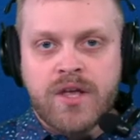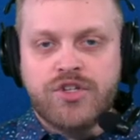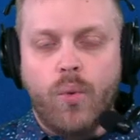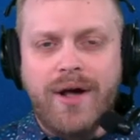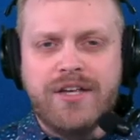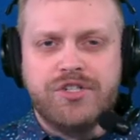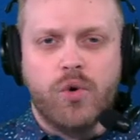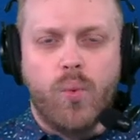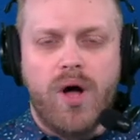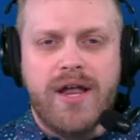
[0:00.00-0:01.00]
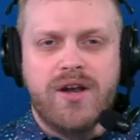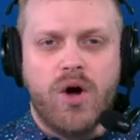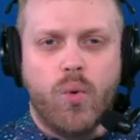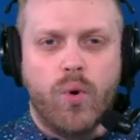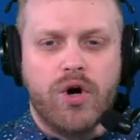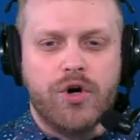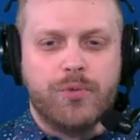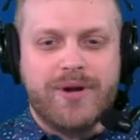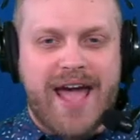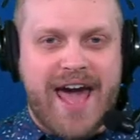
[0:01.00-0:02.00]
So what is your
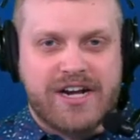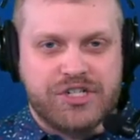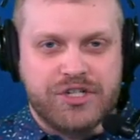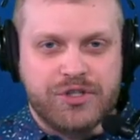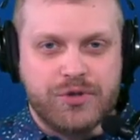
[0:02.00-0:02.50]
one-word reaction